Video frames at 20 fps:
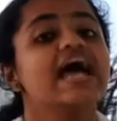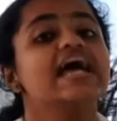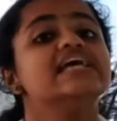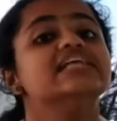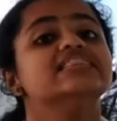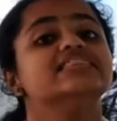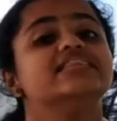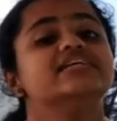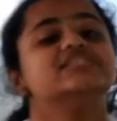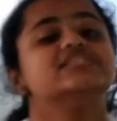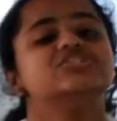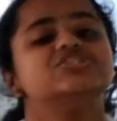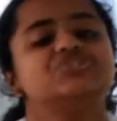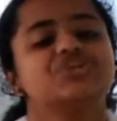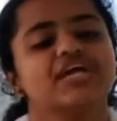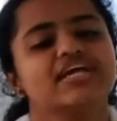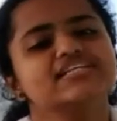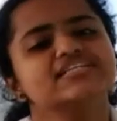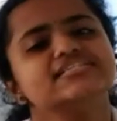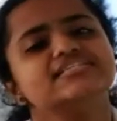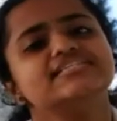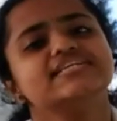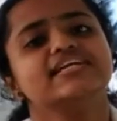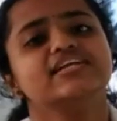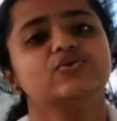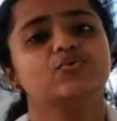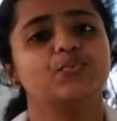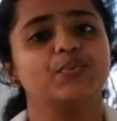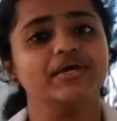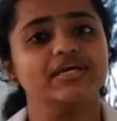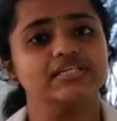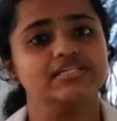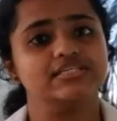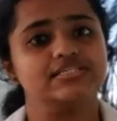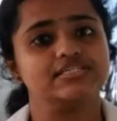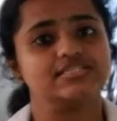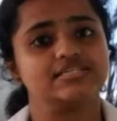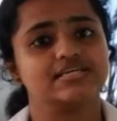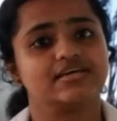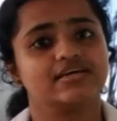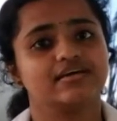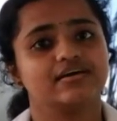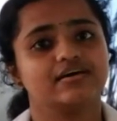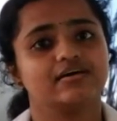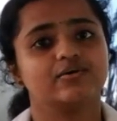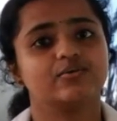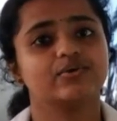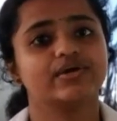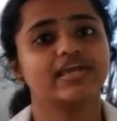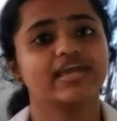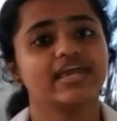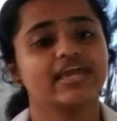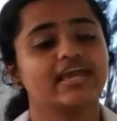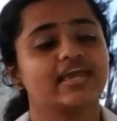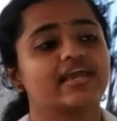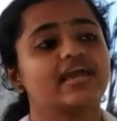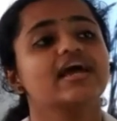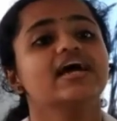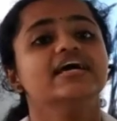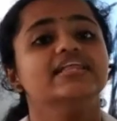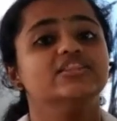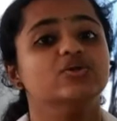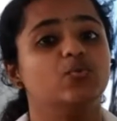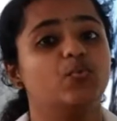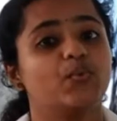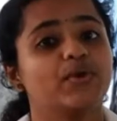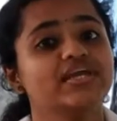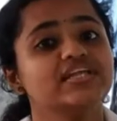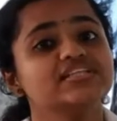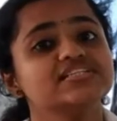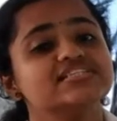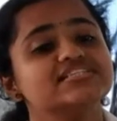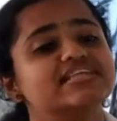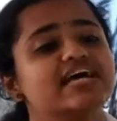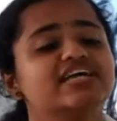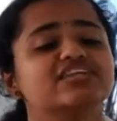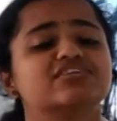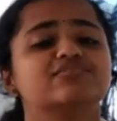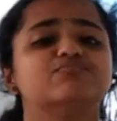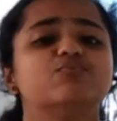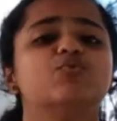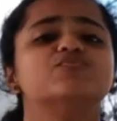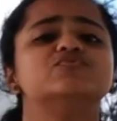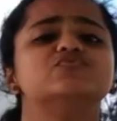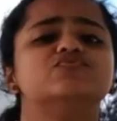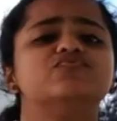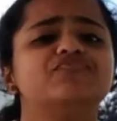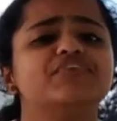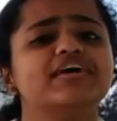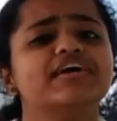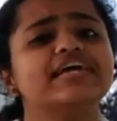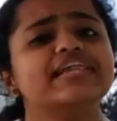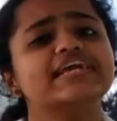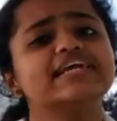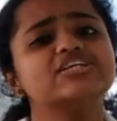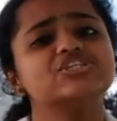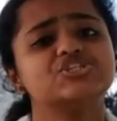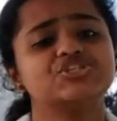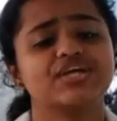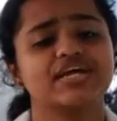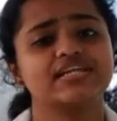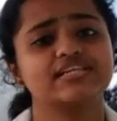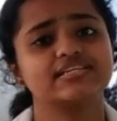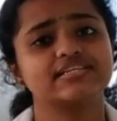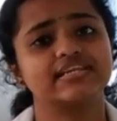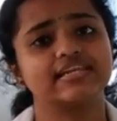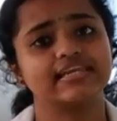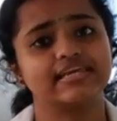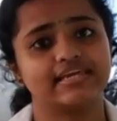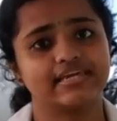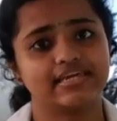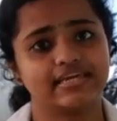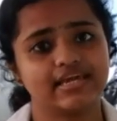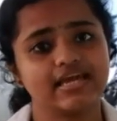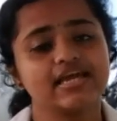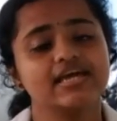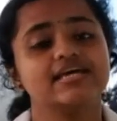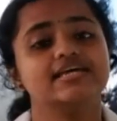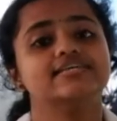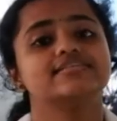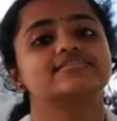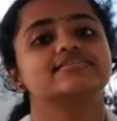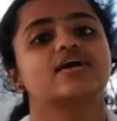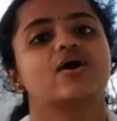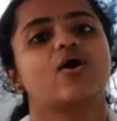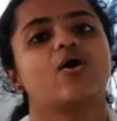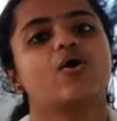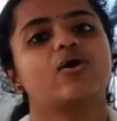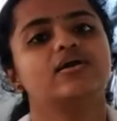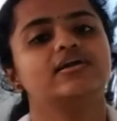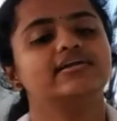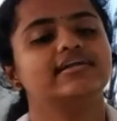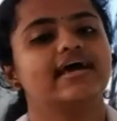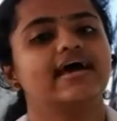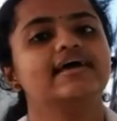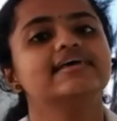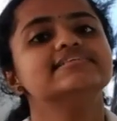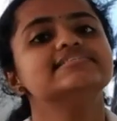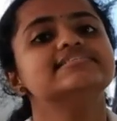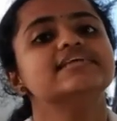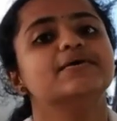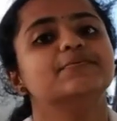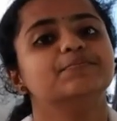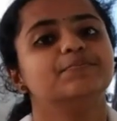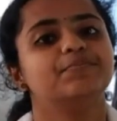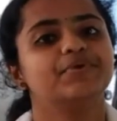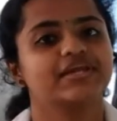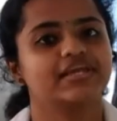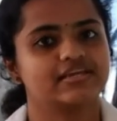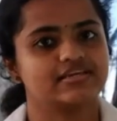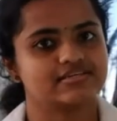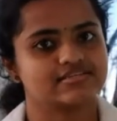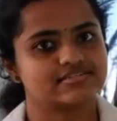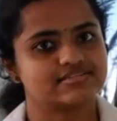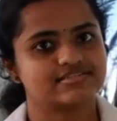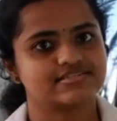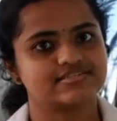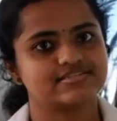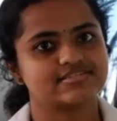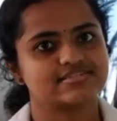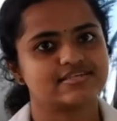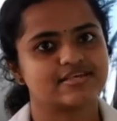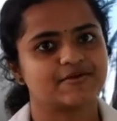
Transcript: The gentle wind. Okay, the wind that moves very gently is called as breeze.